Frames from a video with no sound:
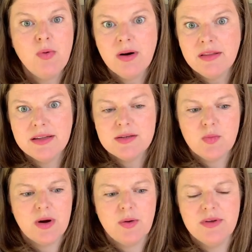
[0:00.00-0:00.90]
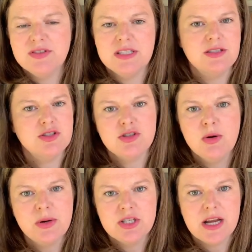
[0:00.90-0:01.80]
Portland, where we've seen so
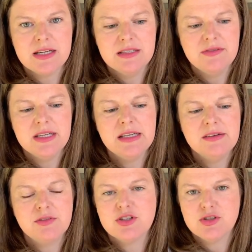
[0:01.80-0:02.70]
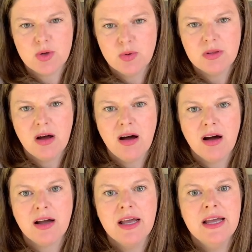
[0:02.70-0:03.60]
much activity for so
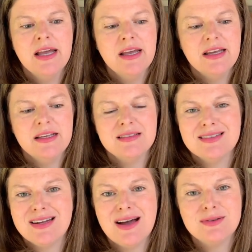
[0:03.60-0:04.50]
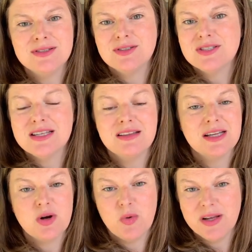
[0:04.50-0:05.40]
long, is that houses are
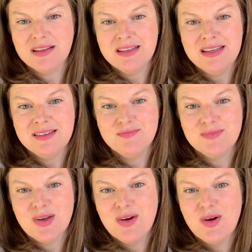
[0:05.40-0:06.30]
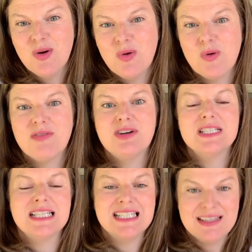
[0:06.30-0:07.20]
selling quickly or for
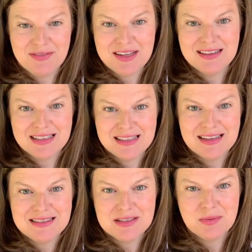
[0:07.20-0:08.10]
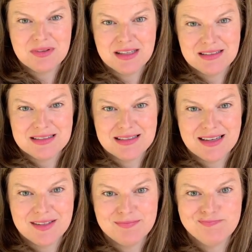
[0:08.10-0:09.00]
significantly less than what they listed
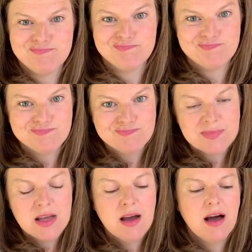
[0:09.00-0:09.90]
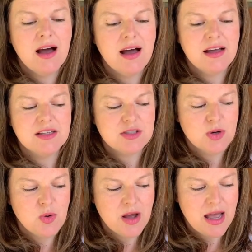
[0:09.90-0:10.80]
at.
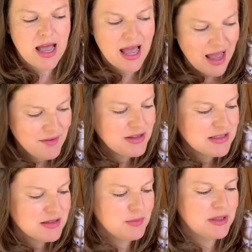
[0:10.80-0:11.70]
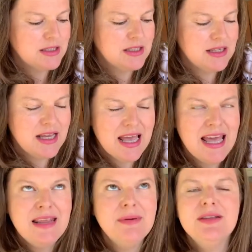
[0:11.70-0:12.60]
So having someone,
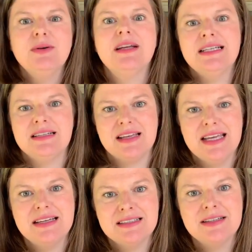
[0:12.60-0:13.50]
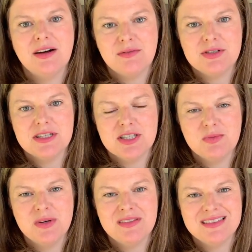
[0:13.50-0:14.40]
anybody that I did a candid conversation
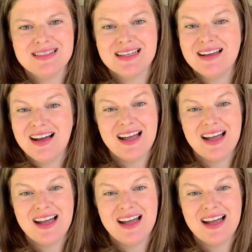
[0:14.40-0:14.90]
with and said,